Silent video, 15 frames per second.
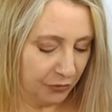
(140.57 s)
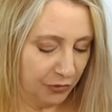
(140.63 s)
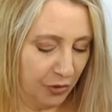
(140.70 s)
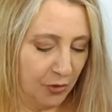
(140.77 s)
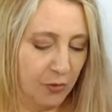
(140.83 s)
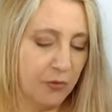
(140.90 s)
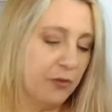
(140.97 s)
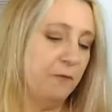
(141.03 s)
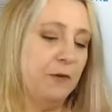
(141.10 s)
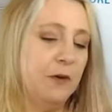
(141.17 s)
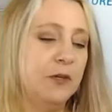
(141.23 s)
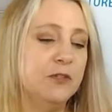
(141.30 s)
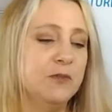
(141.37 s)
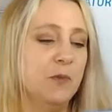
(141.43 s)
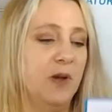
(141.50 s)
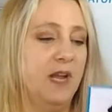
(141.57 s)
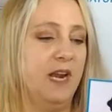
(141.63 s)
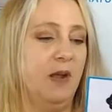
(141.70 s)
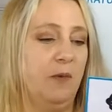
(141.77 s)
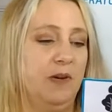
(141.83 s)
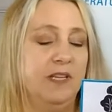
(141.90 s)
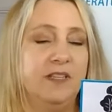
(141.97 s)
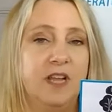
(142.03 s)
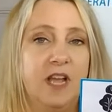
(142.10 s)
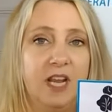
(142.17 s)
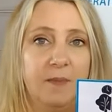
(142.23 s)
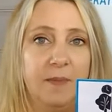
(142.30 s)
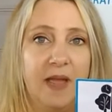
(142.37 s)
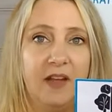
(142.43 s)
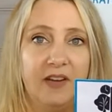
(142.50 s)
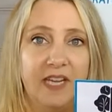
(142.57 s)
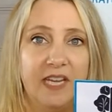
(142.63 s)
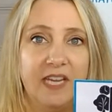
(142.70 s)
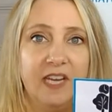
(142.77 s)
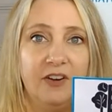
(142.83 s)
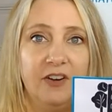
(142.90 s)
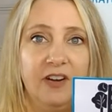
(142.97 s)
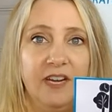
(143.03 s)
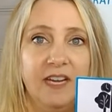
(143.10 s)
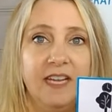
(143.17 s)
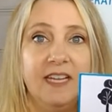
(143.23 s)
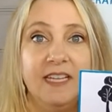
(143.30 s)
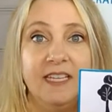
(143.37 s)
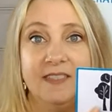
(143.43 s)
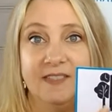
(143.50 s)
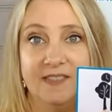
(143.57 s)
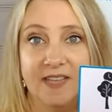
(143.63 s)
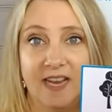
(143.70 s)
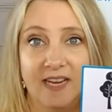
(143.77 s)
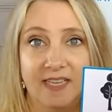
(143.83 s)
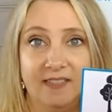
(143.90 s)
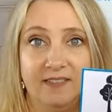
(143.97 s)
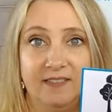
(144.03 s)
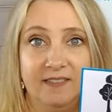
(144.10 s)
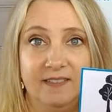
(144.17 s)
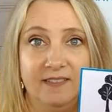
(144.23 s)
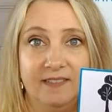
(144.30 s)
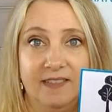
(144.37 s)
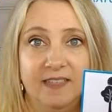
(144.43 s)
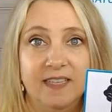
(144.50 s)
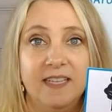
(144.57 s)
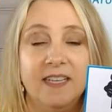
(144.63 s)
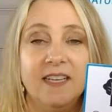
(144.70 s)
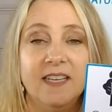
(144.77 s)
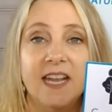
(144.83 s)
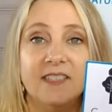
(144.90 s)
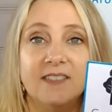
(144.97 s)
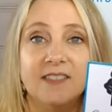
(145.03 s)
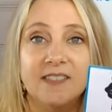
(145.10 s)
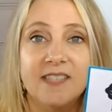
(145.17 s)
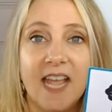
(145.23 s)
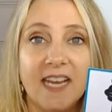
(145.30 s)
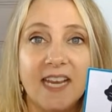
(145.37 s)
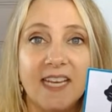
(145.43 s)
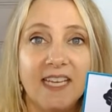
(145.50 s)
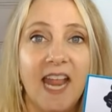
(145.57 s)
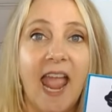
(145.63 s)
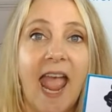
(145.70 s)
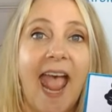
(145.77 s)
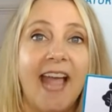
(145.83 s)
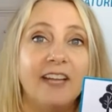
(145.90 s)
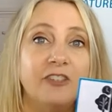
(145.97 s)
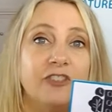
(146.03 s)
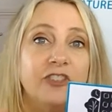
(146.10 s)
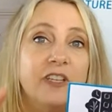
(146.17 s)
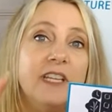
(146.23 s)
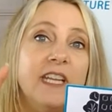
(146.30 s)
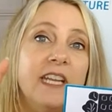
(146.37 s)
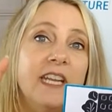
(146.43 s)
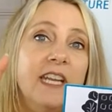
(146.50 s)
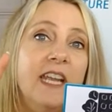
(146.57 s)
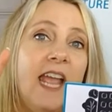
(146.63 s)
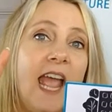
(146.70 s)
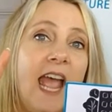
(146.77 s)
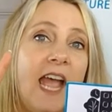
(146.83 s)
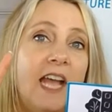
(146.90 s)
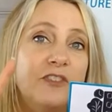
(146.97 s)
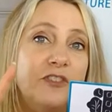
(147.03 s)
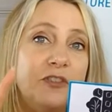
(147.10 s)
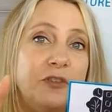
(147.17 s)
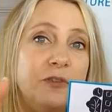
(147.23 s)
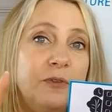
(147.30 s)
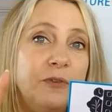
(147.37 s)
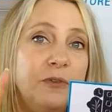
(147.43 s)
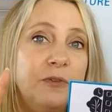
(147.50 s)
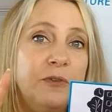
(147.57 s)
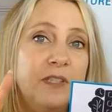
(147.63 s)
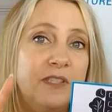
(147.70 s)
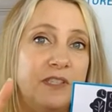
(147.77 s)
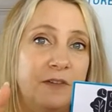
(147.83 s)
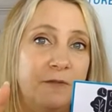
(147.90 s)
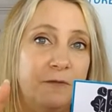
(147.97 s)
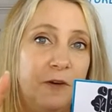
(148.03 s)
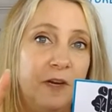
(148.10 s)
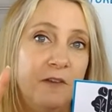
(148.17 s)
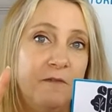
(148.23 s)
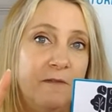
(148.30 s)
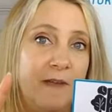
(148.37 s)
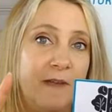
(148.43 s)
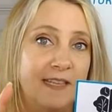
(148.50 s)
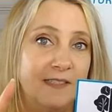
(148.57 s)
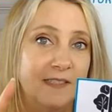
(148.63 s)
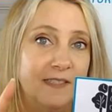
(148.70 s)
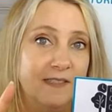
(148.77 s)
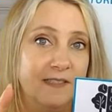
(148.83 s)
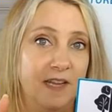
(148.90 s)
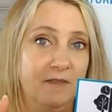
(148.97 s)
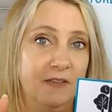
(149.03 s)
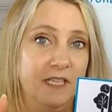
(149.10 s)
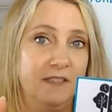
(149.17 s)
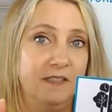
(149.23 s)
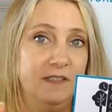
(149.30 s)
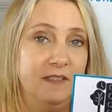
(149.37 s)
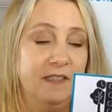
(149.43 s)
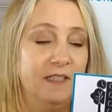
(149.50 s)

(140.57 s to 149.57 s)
So the first one I want to talk about here is setting. Now, setting actually has two different facets of it.